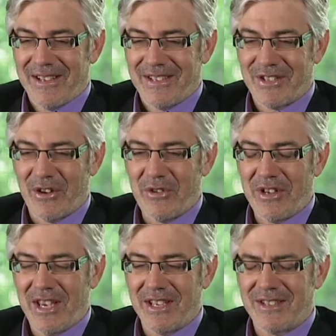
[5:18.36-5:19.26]
so,
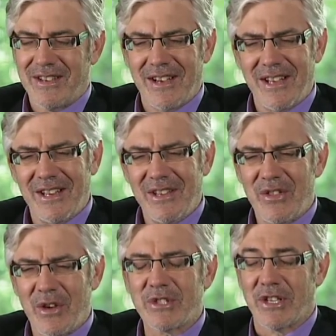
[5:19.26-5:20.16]
yes, uh,
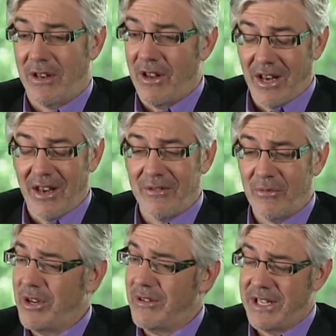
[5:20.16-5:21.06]
there was a lot of,
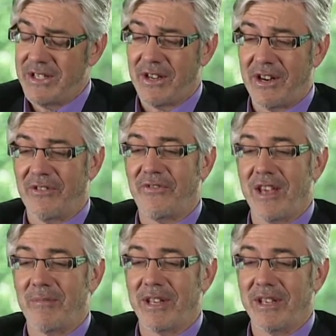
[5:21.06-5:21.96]
well, his side of the
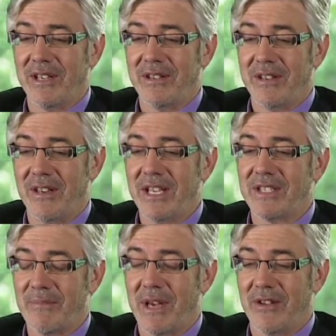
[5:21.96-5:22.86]
family,
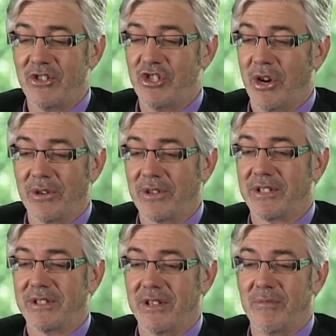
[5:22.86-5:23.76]
less about
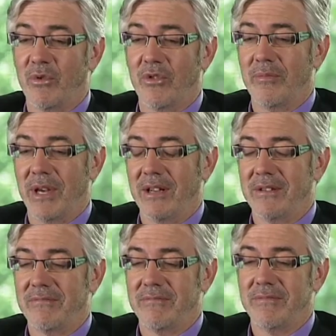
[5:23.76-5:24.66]
jokes and more
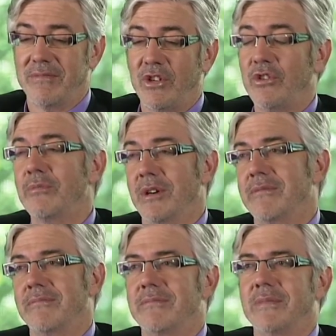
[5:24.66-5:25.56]
about humour,
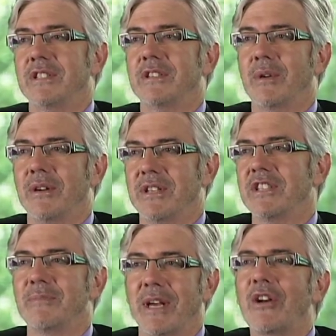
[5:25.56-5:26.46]
I suppose.
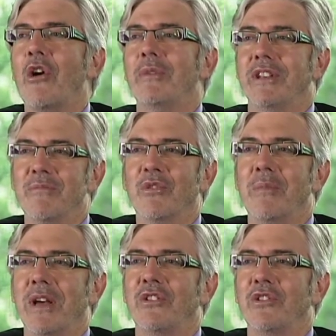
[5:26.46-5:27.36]
Less about comedy, more
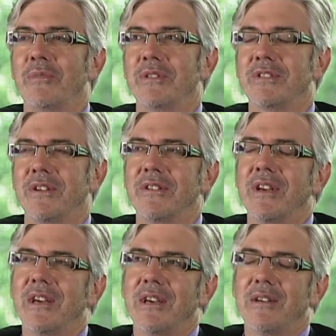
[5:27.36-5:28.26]
about humour. So,
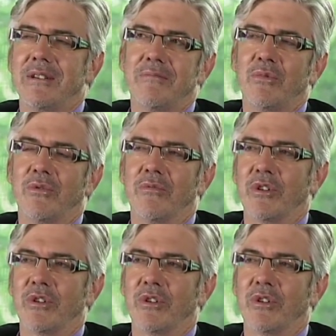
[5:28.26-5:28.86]
more